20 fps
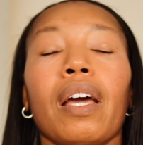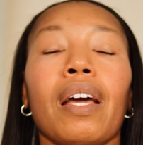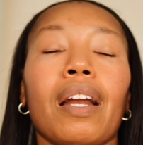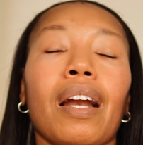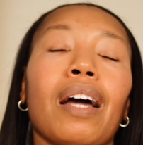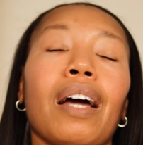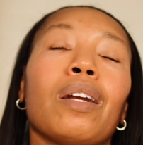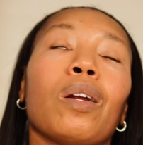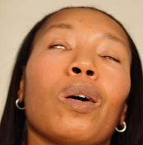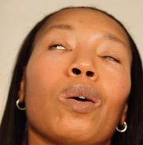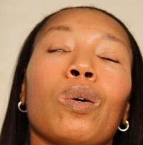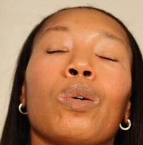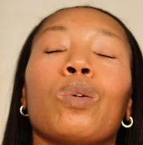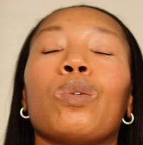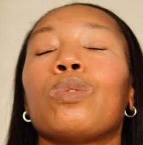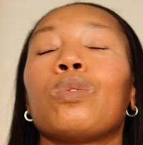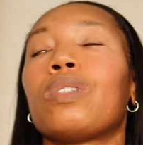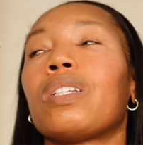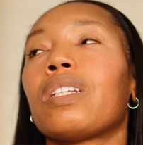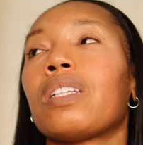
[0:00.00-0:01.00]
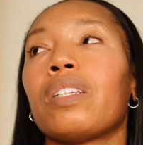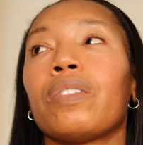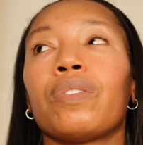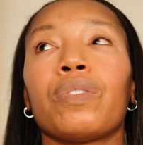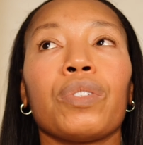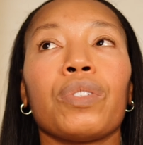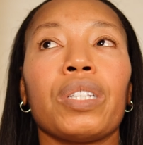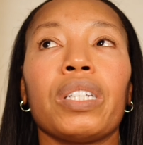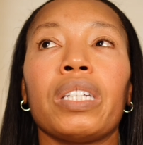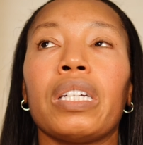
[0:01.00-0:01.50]
And I know
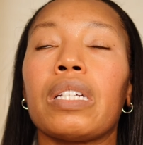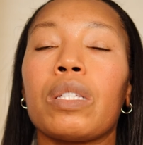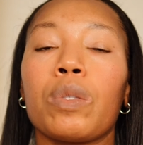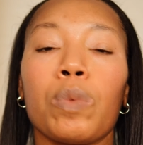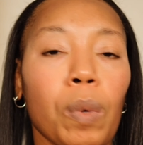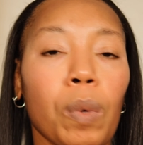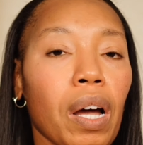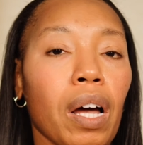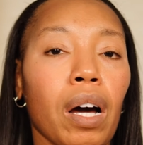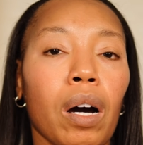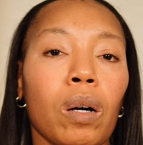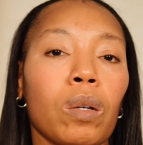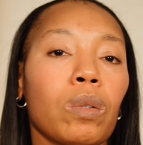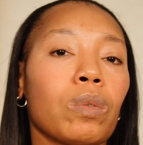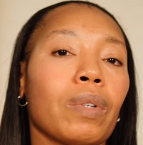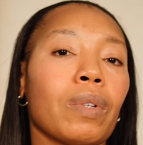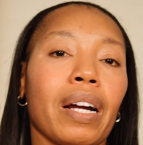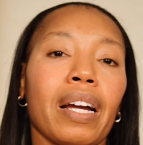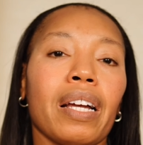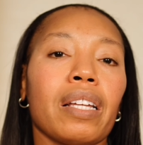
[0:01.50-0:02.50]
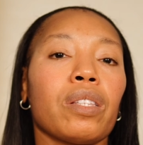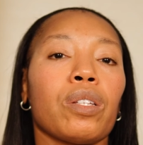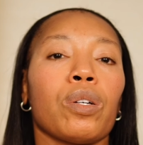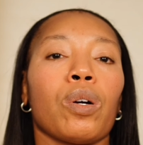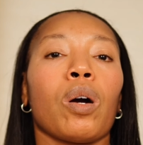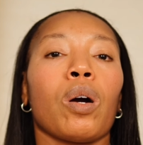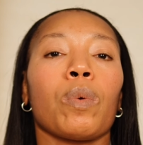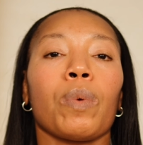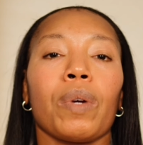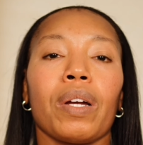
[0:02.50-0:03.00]
delivery as well, right?
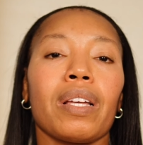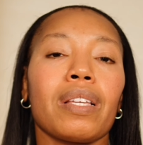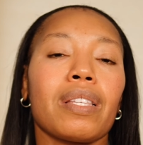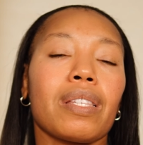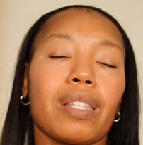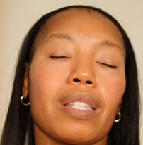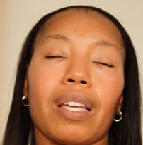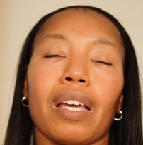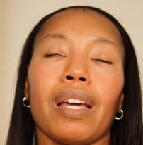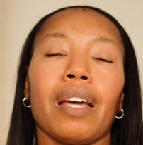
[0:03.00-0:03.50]
There are risks.